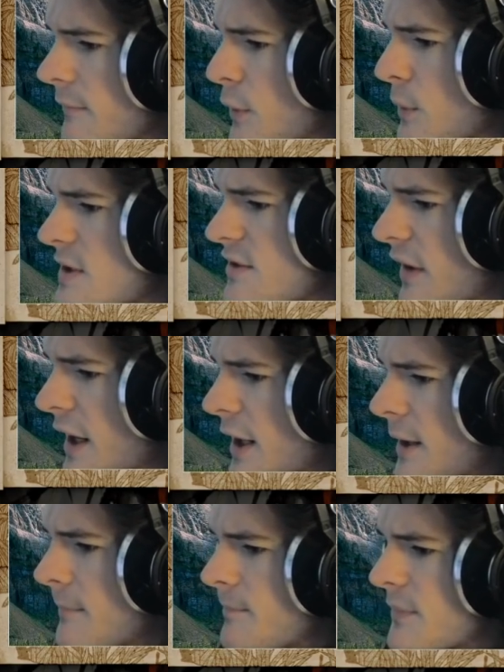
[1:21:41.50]
Focus
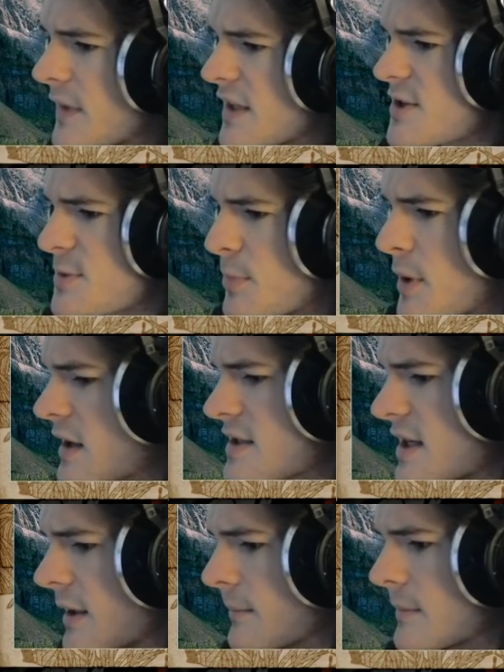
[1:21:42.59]
fire, that's just
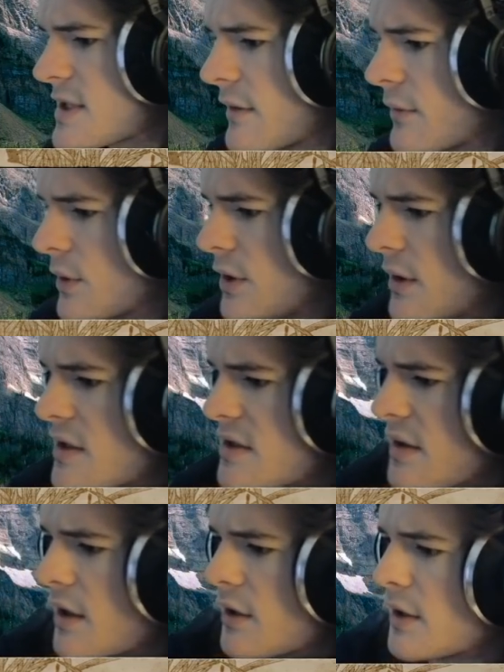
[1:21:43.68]
boxing several units
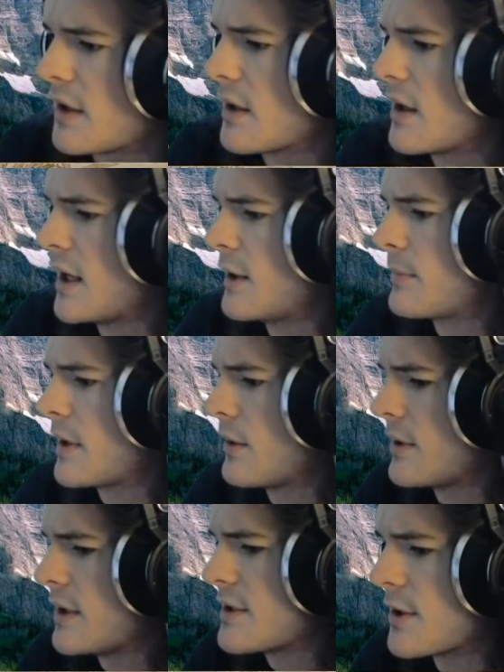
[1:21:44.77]
and then clicking a higher
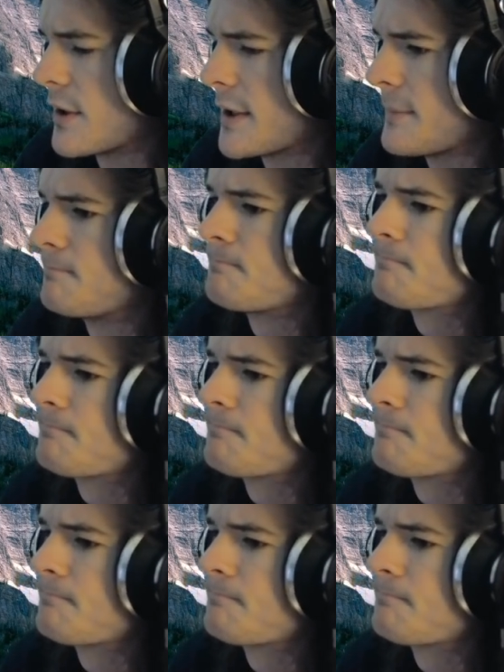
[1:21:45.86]
priority target.